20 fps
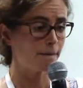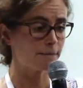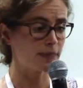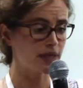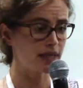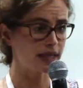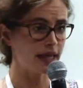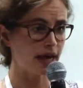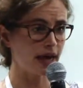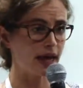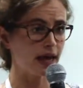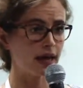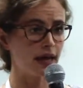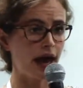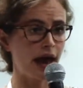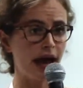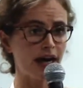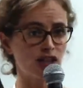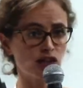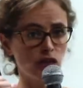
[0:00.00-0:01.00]
But they
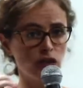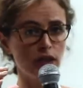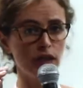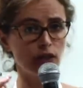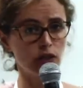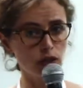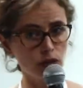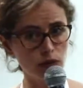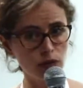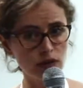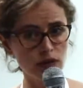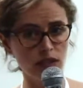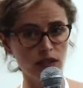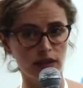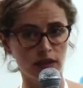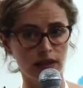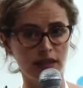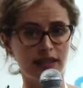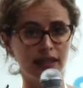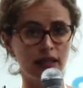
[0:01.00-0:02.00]
actually
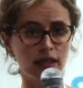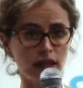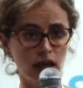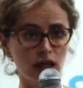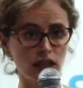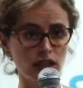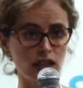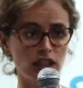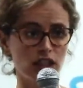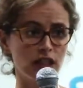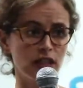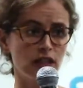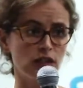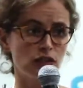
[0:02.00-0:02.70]
used the technology